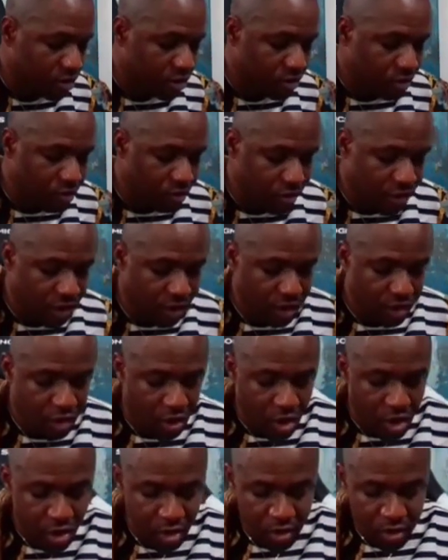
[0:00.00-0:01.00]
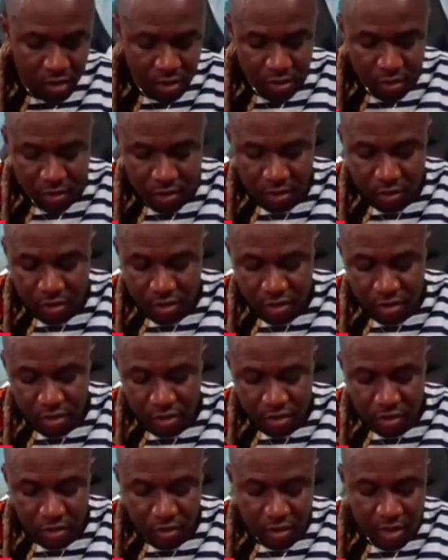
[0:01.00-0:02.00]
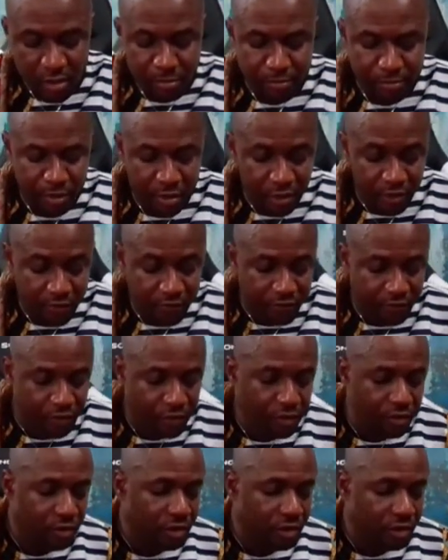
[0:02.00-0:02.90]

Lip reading: Looking young, looking beautiful,